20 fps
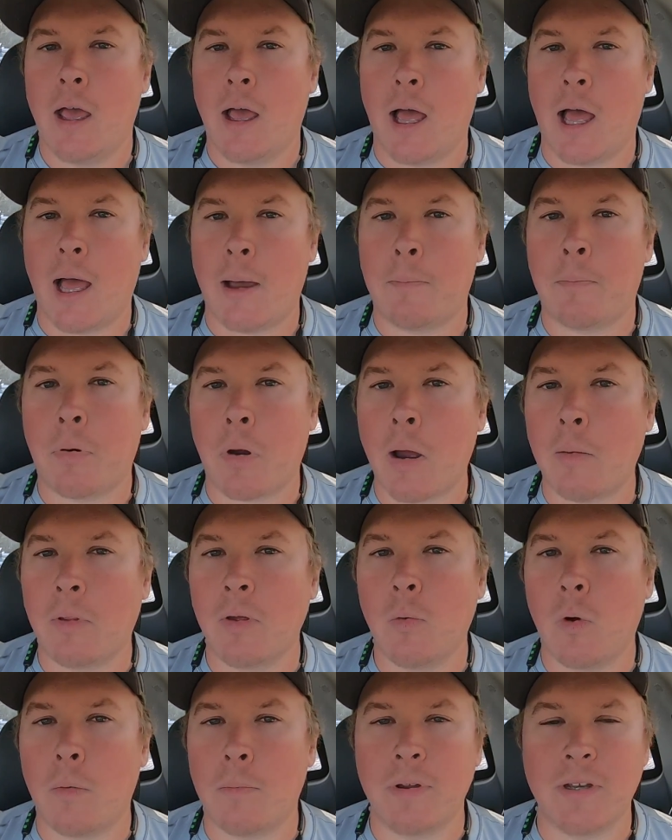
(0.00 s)
I
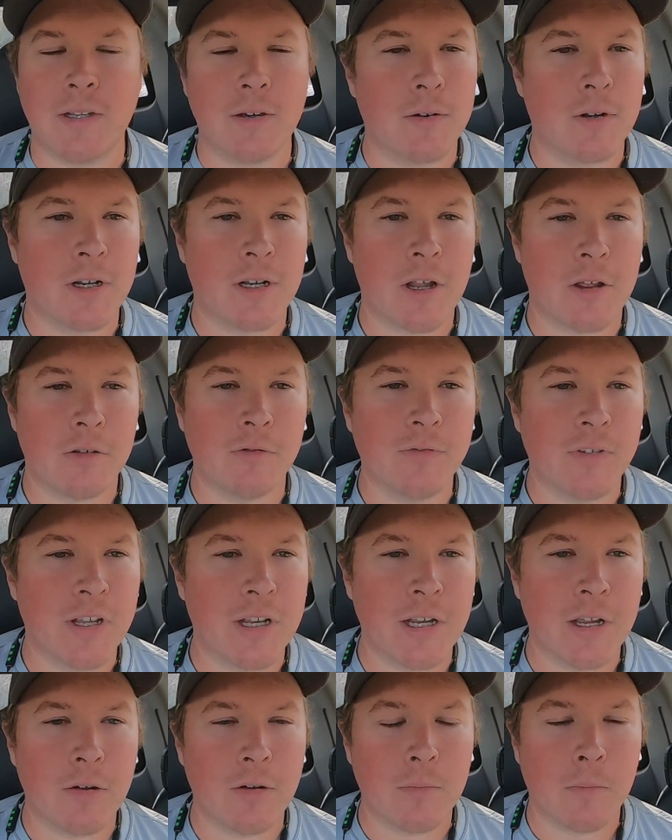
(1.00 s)
probably won't be doing another
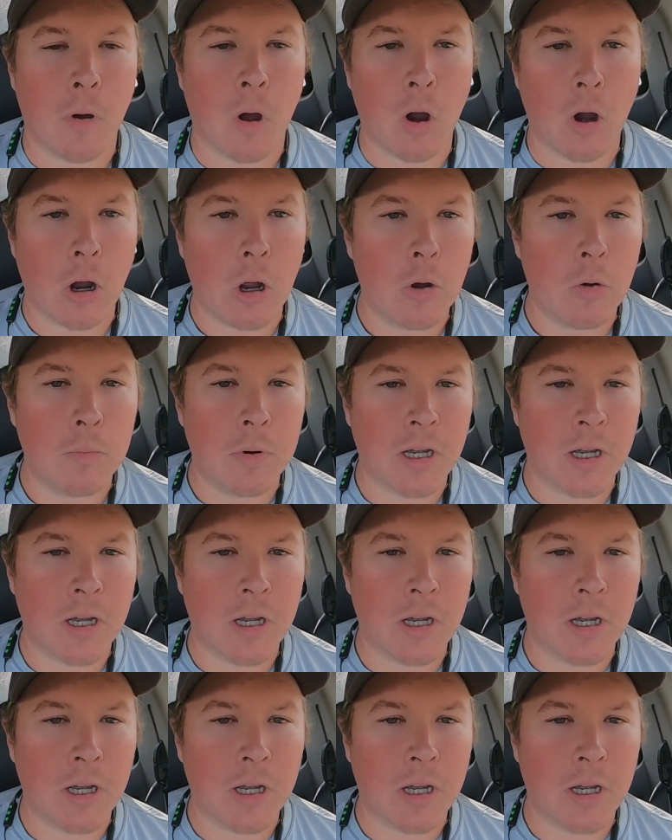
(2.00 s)
video tomorrow